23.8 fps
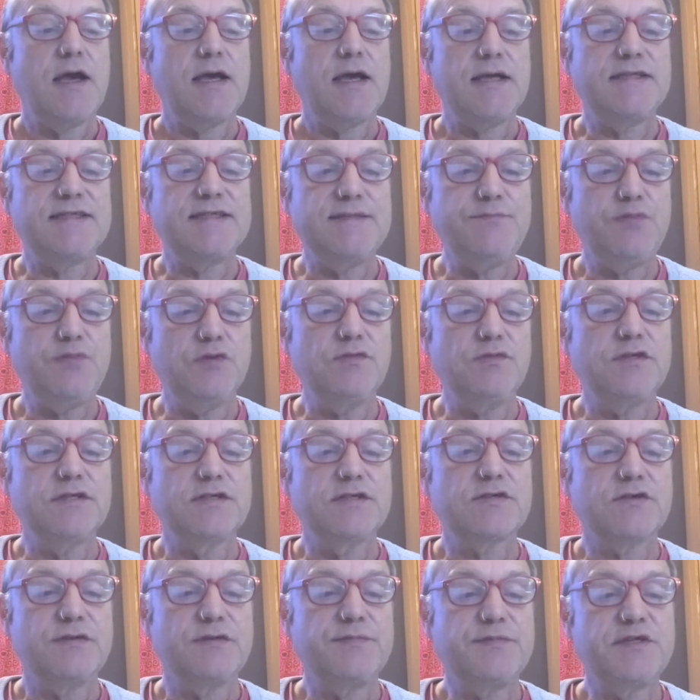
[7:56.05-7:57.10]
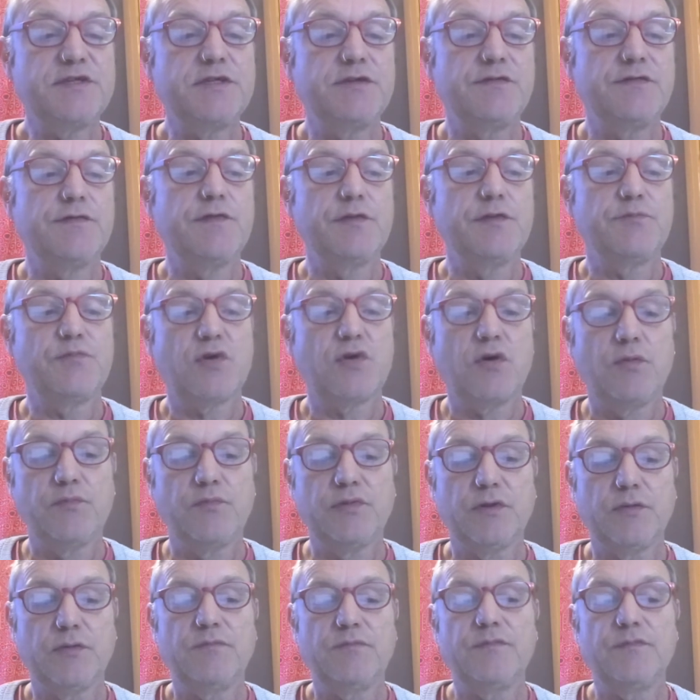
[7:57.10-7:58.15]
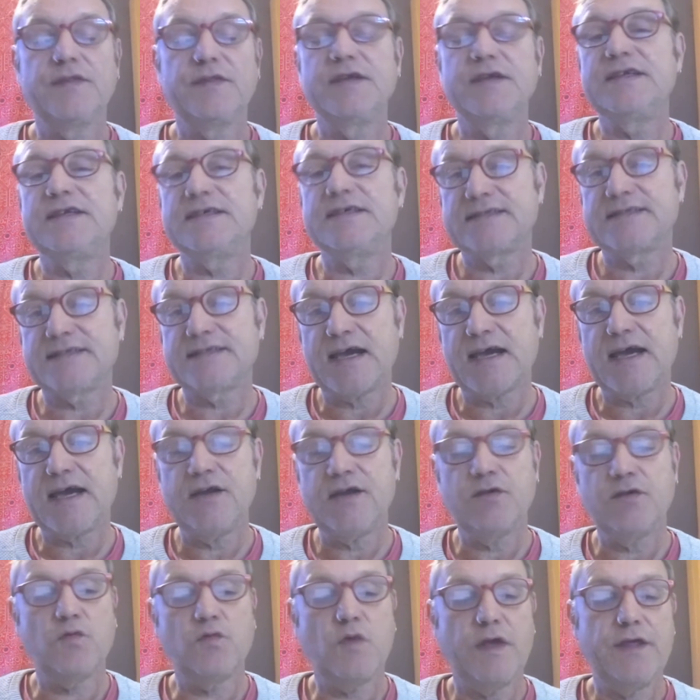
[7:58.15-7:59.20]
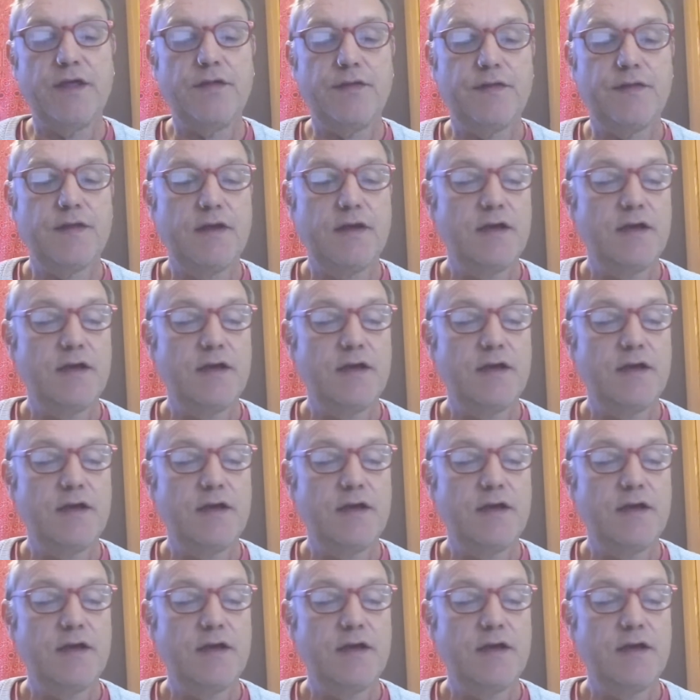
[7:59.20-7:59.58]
A simple description of your problem that you started with